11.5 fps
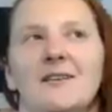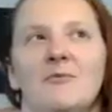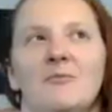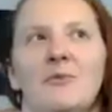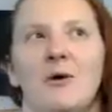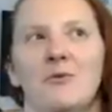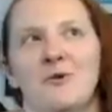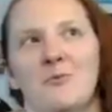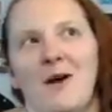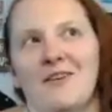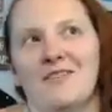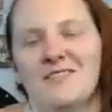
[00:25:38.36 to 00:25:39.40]
both your
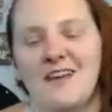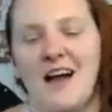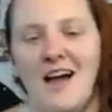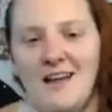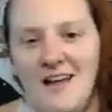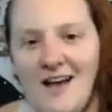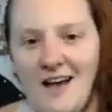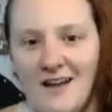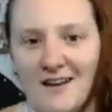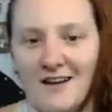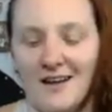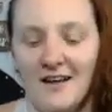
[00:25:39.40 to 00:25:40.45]
parents die at
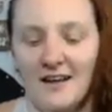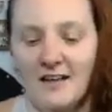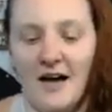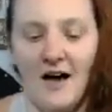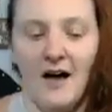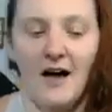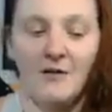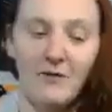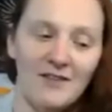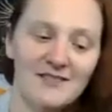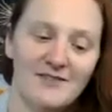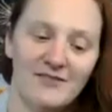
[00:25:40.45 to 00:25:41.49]
a
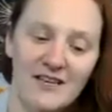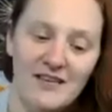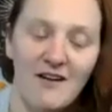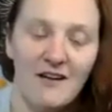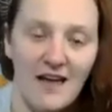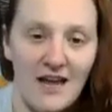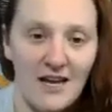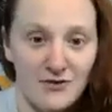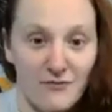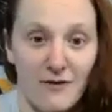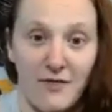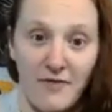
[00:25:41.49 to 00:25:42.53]
relatively young age
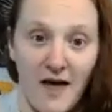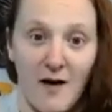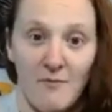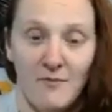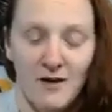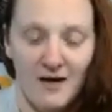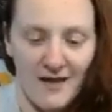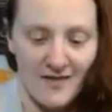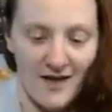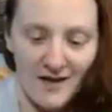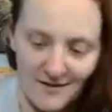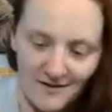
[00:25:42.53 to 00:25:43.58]
for them, and
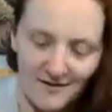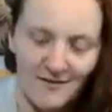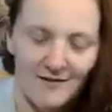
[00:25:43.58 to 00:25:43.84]
then